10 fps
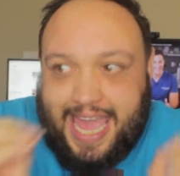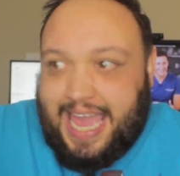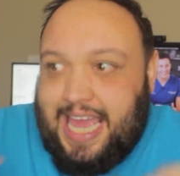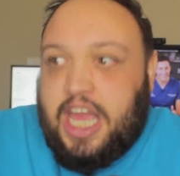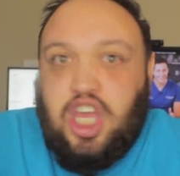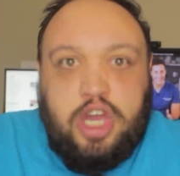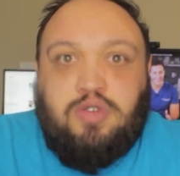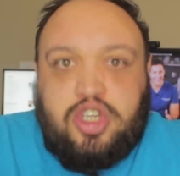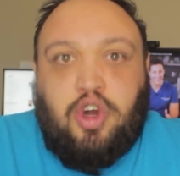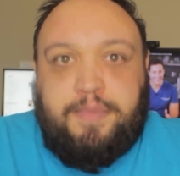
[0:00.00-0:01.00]
in a
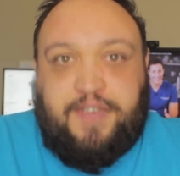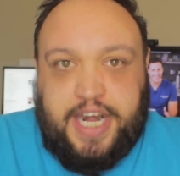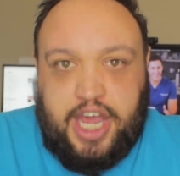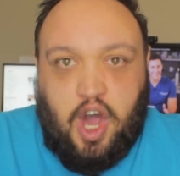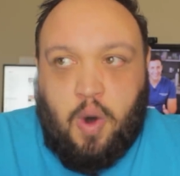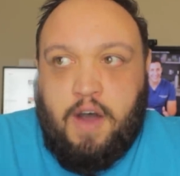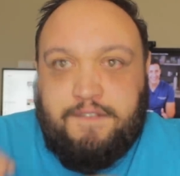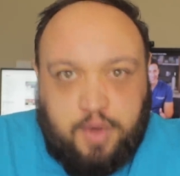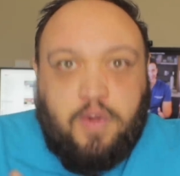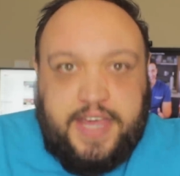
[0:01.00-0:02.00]
YouTube video
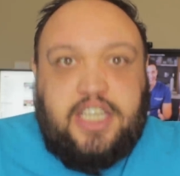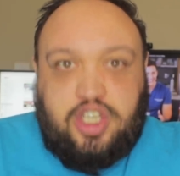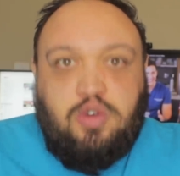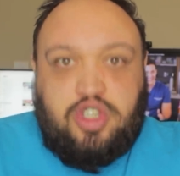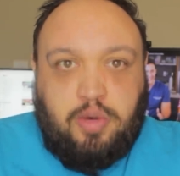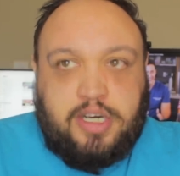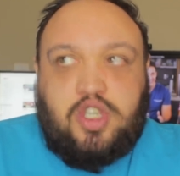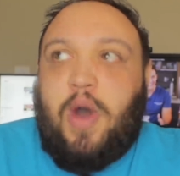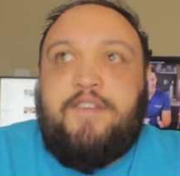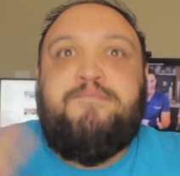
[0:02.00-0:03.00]
for these
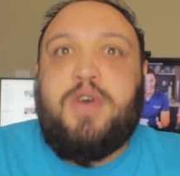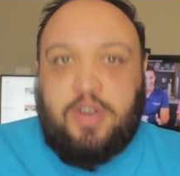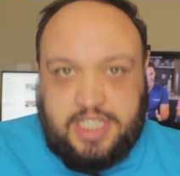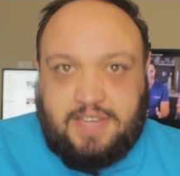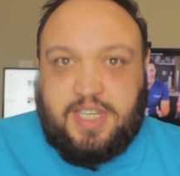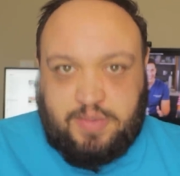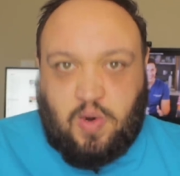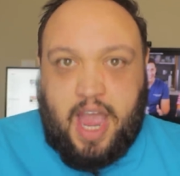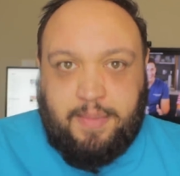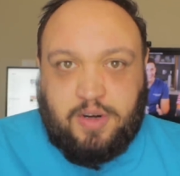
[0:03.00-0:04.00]
YouTubers who have millions of
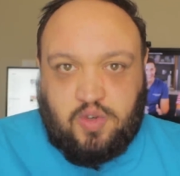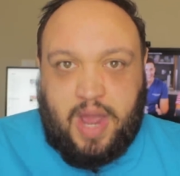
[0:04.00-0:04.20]
subscribers,